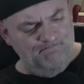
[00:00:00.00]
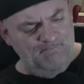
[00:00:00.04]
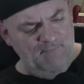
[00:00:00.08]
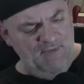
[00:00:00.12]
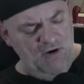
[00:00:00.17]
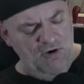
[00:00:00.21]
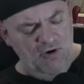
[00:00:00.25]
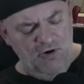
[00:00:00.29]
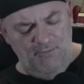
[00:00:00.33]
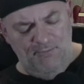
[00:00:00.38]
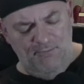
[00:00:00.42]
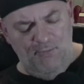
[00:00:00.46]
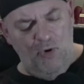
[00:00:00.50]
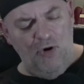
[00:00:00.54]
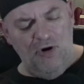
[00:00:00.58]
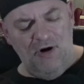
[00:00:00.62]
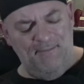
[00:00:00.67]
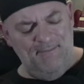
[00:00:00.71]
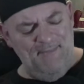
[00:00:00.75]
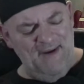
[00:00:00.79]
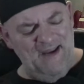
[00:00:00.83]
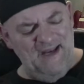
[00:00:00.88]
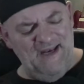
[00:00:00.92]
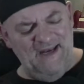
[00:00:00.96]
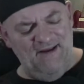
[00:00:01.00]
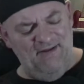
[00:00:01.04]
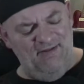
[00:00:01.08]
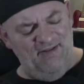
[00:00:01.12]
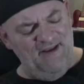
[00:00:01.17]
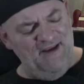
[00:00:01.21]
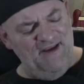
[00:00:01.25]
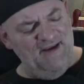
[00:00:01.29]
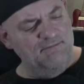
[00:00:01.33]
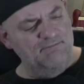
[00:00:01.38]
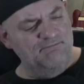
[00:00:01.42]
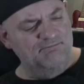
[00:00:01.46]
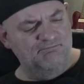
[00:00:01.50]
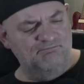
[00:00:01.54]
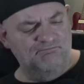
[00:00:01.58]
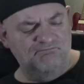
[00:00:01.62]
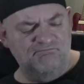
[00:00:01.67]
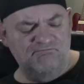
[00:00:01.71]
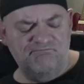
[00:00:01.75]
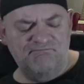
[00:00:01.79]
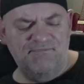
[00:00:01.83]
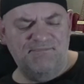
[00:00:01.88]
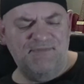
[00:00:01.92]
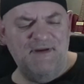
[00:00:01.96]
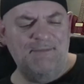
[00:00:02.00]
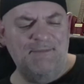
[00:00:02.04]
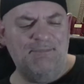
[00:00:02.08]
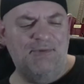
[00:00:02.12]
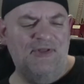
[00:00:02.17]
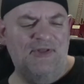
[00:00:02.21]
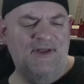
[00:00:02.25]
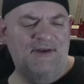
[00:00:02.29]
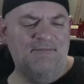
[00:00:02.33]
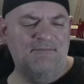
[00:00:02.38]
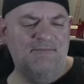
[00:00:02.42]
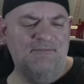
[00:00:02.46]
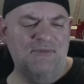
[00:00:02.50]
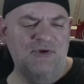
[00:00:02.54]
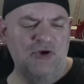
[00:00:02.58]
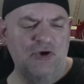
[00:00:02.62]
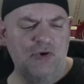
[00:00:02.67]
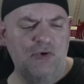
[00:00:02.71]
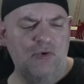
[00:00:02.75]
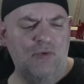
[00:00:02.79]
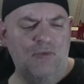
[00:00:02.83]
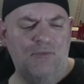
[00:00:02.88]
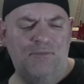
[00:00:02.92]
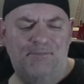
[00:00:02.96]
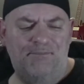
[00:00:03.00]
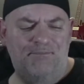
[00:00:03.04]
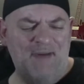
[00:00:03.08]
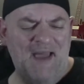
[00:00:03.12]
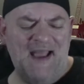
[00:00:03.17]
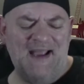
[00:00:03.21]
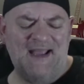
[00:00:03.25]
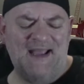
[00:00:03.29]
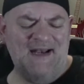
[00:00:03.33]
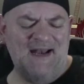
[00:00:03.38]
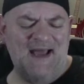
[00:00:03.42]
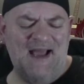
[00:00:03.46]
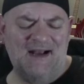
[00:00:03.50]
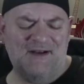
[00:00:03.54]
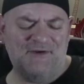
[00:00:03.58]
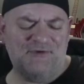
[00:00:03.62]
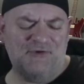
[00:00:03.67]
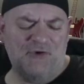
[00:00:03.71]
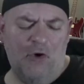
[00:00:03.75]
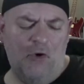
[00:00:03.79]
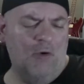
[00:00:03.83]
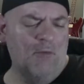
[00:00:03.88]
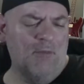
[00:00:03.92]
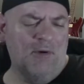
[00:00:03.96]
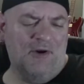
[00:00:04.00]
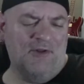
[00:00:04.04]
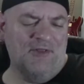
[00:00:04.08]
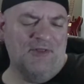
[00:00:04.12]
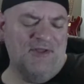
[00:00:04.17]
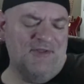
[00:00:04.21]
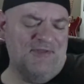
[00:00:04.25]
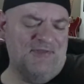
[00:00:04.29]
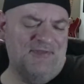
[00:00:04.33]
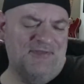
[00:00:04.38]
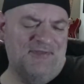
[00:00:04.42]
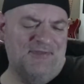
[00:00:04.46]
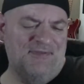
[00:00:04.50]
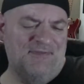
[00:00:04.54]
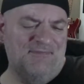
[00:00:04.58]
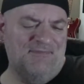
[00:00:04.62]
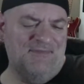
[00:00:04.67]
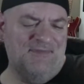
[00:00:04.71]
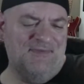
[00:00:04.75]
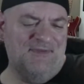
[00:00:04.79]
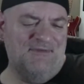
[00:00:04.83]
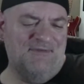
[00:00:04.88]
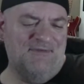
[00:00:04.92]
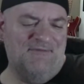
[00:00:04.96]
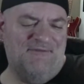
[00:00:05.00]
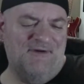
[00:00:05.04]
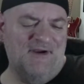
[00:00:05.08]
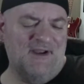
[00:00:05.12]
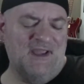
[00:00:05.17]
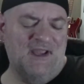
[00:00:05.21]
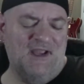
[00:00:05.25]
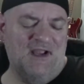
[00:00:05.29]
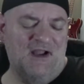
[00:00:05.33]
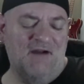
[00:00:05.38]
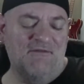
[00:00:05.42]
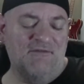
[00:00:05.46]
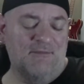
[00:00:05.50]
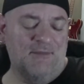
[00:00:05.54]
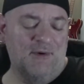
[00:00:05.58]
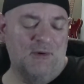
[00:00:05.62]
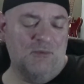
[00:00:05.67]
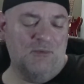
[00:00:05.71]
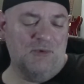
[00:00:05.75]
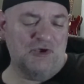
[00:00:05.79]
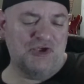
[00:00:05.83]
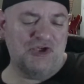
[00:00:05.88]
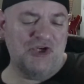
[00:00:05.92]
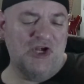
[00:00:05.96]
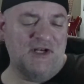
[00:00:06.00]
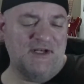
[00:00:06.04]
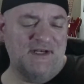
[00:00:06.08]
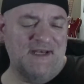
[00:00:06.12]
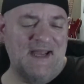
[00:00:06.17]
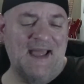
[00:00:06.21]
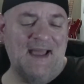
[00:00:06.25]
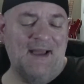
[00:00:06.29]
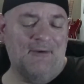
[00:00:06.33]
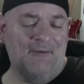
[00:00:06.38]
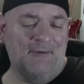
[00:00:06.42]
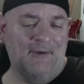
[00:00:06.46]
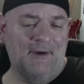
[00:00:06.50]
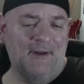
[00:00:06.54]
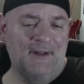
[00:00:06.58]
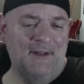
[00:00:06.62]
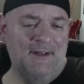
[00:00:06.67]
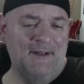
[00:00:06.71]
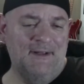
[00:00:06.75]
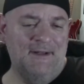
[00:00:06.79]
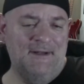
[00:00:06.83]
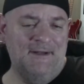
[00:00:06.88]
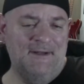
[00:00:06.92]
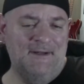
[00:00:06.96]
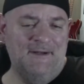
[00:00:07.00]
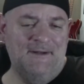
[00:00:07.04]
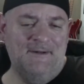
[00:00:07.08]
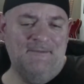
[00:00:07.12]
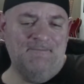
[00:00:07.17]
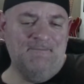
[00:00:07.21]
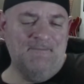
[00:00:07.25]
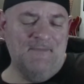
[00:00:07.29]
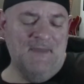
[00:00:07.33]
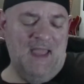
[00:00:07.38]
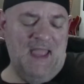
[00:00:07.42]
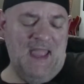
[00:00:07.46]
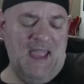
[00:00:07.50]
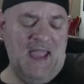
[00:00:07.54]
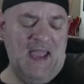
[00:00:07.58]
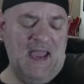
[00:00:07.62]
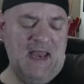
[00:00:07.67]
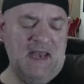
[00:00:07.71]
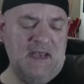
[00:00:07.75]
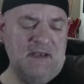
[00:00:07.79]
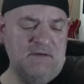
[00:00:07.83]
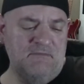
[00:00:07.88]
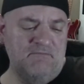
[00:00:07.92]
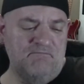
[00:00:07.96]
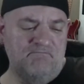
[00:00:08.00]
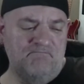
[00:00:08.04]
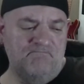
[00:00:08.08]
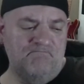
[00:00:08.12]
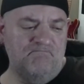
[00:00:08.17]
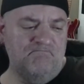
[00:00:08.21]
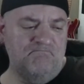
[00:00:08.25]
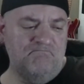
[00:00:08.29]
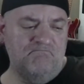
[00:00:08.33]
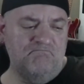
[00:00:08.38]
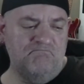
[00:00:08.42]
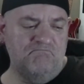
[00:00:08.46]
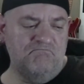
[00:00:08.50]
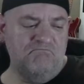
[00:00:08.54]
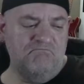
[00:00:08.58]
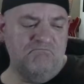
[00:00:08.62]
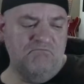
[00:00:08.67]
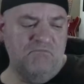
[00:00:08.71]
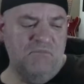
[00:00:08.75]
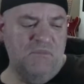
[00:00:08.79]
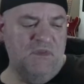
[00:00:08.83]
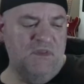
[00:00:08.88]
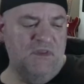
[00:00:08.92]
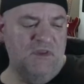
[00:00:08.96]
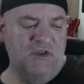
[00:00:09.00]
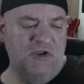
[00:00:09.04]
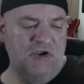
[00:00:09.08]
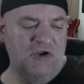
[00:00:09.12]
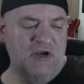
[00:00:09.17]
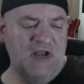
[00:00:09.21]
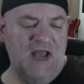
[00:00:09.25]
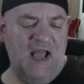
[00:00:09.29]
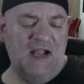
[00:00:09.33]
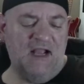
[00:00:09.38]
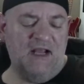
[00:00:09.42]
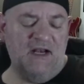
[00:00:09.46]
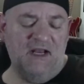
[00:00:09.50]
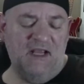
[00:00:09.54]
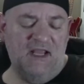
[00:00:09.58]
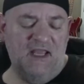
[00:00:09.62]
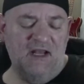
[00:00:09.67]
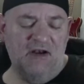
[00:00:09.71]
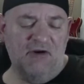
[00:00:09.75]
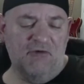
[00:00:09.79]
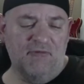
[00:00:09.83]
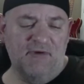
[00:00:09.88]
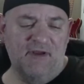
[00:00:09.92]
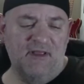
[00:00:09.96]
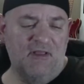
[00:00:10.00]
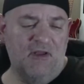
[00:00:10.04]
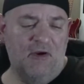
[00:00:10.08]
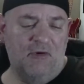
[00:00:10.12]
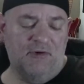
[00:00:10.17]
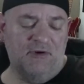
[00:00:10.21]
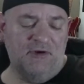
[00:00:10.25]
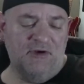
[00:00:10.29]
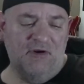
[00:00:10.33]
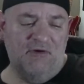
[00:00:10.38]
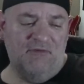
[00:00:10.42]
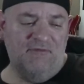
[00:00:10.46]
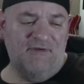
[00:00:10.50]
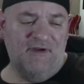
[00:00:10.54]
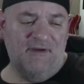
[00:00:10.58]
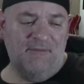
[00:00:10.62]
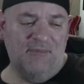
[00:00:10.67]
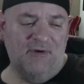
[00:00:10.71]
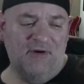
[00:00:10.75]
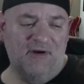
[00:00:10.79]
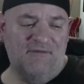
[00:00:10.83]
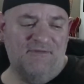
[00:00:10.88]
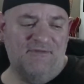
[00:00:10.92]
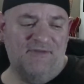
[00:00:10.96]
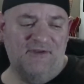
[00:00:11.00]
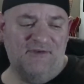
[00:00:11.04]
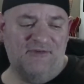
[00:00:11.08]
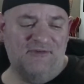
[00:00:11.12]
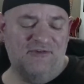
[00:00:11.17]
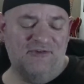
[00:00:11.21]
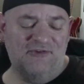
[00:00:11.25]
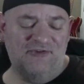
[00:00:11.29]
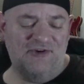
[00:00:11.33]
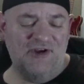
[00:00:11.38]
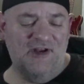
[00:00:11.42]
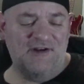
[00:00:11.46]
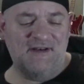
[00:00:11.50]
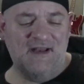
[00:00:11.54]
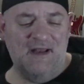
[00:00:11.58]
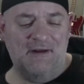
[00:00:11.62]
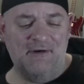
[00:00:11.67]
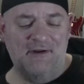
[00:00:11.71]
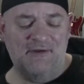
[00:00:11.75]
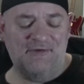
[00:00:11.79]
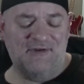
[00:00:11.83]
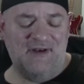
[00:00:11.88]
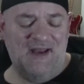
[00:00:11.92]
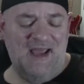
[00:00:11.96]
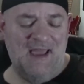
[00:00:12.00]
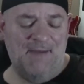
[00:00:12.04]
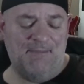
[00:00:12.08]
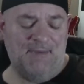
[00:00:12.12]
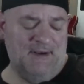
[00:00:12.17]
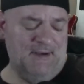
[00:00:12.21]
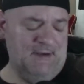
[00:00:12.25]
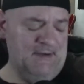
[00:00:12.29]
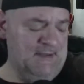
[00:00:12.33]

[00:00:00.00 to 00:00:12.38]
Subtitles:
Or more immediately, people that knew back in October that the fucking government was shut down and you're not going to get a reload in November if this shutdown doesn't happen.